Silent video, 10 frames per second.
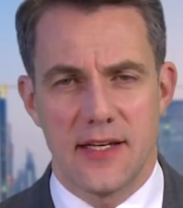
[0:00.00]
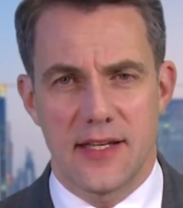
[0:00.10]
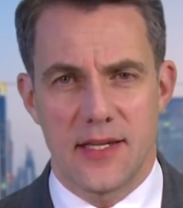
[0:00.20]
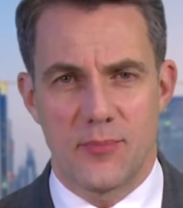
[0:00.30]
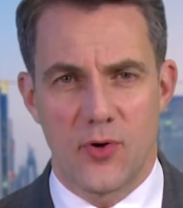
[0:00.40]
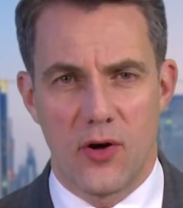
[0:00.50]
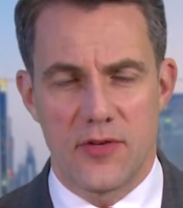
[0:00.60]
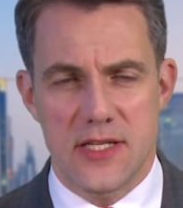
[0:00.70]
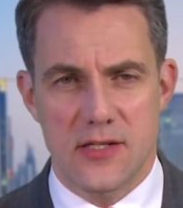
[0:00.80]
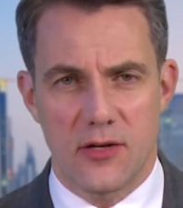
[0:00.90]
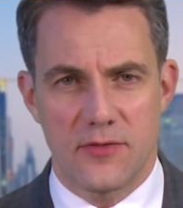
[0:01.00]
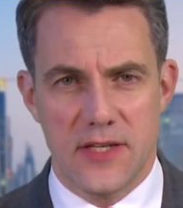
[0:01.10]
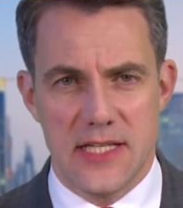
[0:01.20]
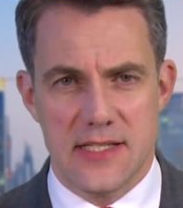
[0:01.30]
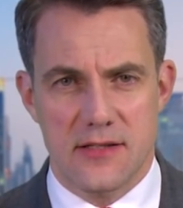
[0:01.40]
in the province of
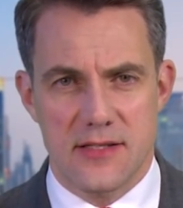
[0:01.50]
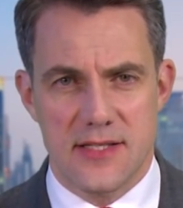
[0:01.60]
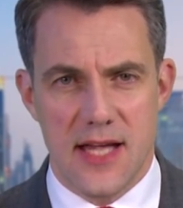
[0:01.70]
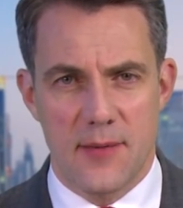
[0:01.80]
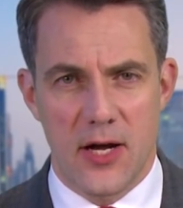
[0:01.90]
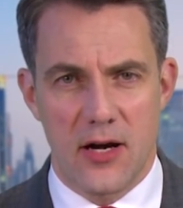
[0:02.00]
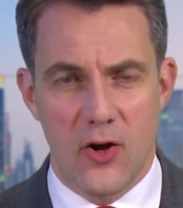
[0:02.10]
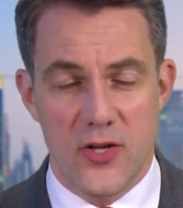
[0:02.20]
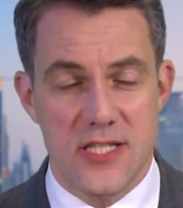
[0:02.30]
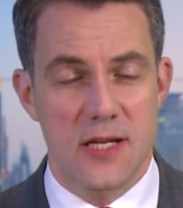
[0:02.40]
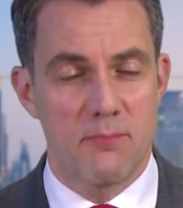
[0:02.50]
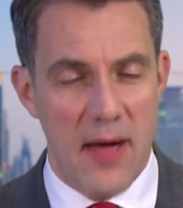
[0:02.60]
Easter Samar on St.